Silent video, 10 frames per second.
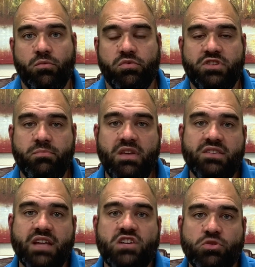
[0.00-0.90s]
me,
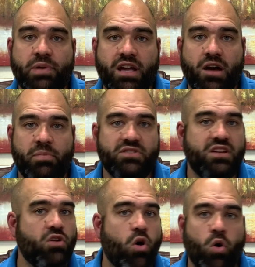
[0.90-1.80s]
schedule pickup is a
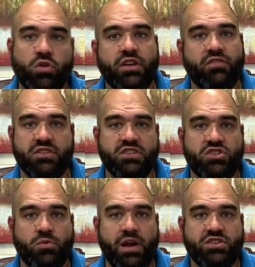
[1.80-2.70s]
whole different
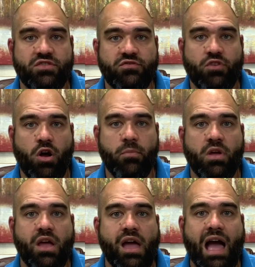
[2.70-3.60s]
situation from
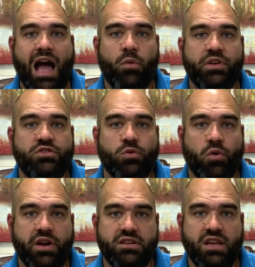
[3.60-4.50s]
how we do
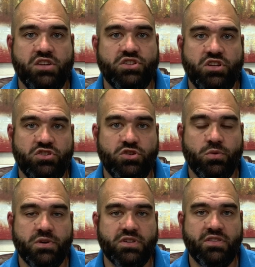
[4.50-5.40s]
orientation and
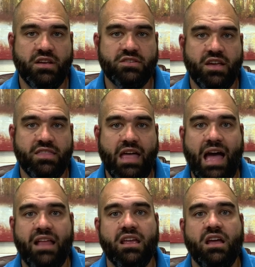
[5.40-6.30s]
tours and things like
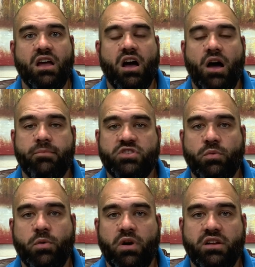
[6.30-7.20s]
that. So
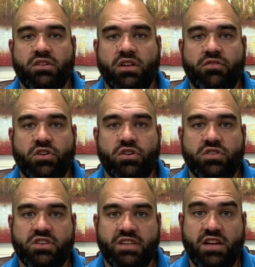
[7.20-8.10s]
we want to deliver
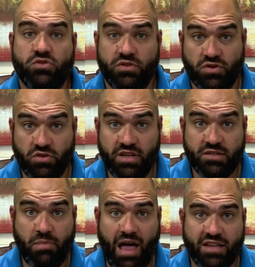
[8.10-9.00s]
the schedule as early as
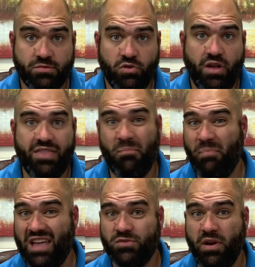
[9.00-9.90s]
possible, and the
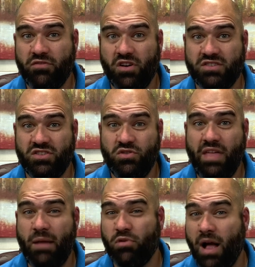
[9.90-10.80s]
best way for us to do
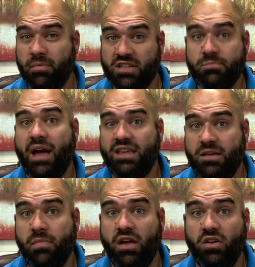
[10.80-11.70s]
that probably is by
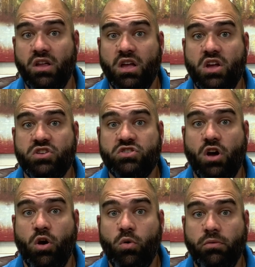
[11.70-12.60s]
email.
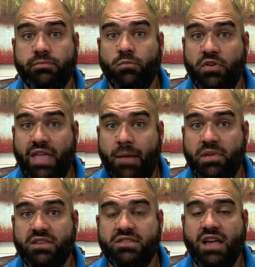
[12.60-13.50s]
So with that
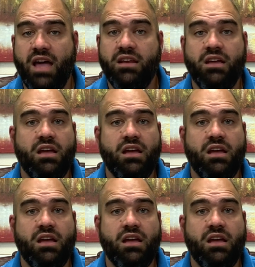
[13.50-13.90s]
being said,